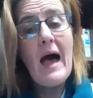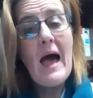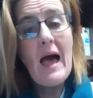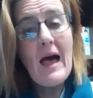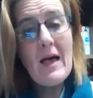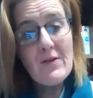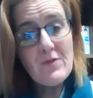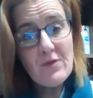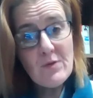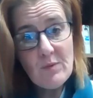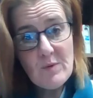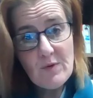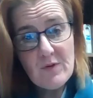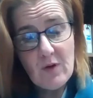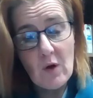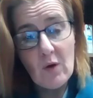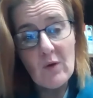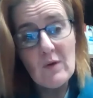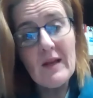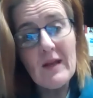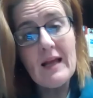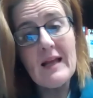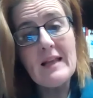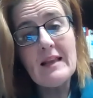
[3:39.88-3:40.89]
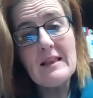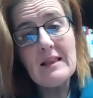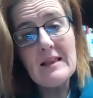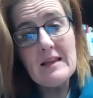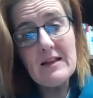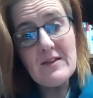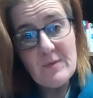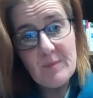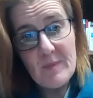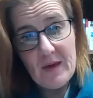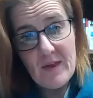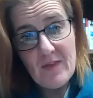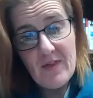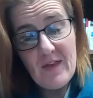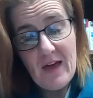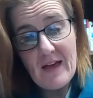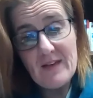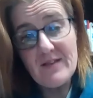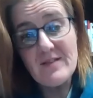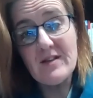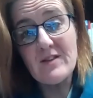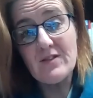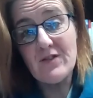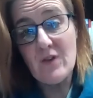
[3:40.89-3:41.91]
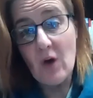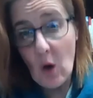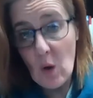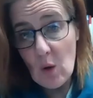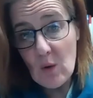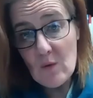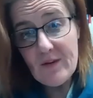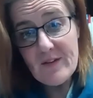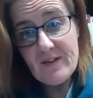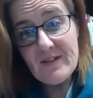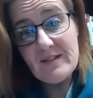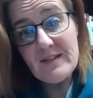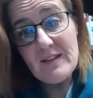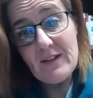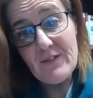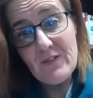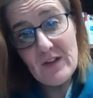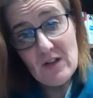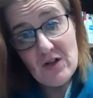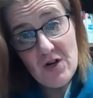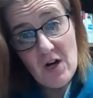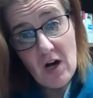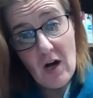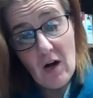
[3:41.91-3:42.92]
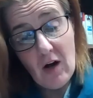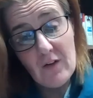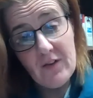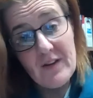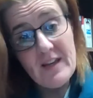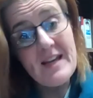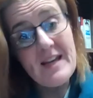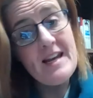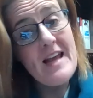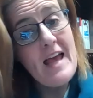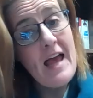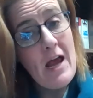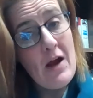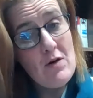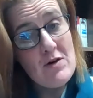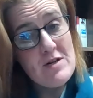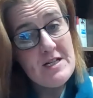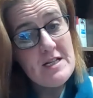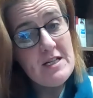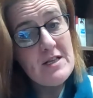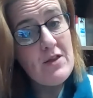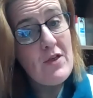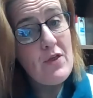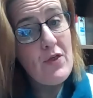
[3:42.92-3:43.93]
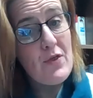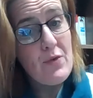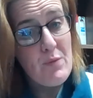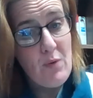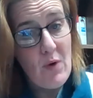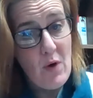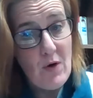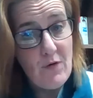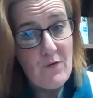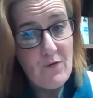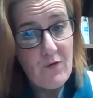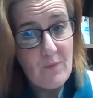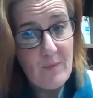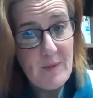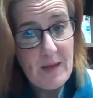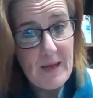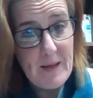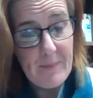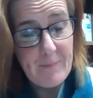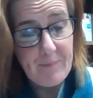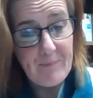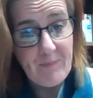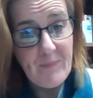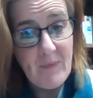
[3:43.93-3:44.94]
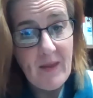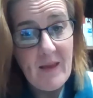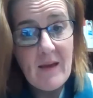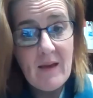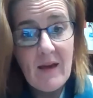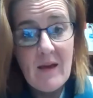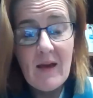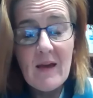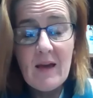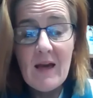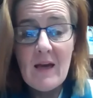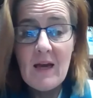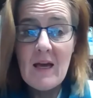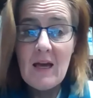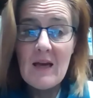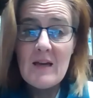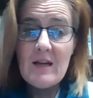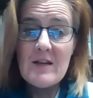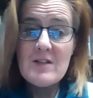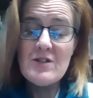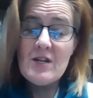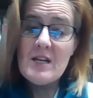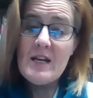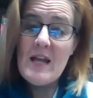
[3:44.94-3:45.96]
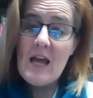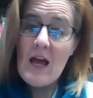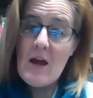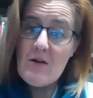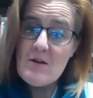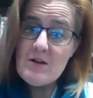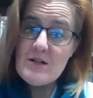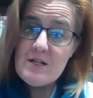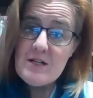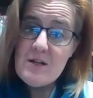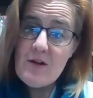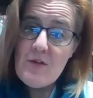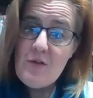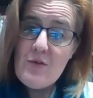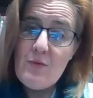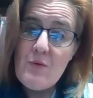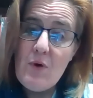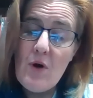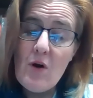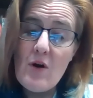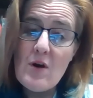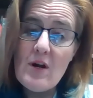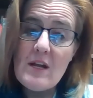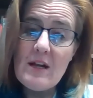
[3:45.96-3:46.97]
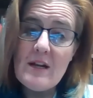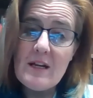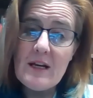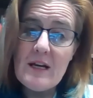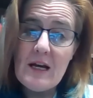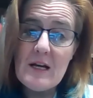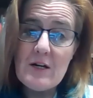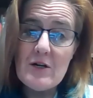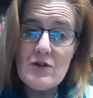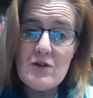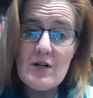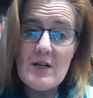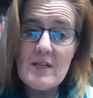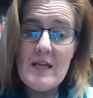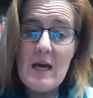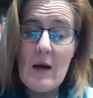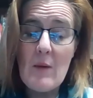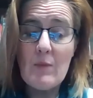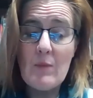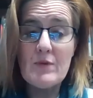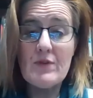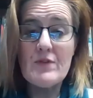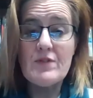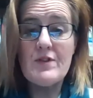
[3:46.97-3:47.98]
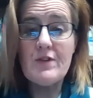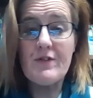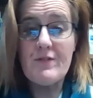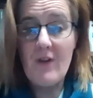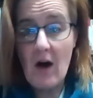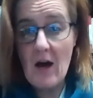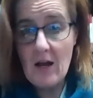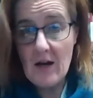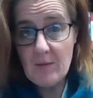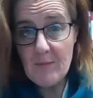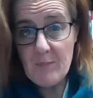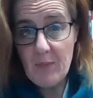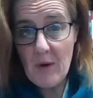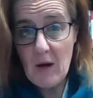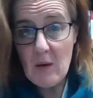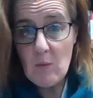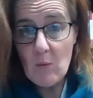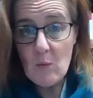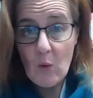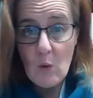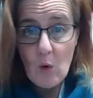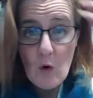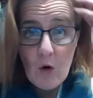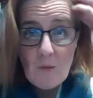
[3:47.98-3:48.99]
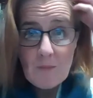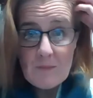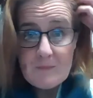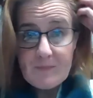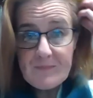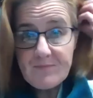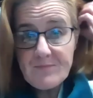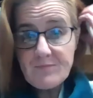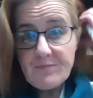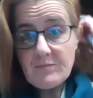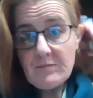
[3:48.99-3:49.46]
As a result, Elizabeth, as his oldest living child, inherited the throne from him. She inherited a throne in a country that was divided by war,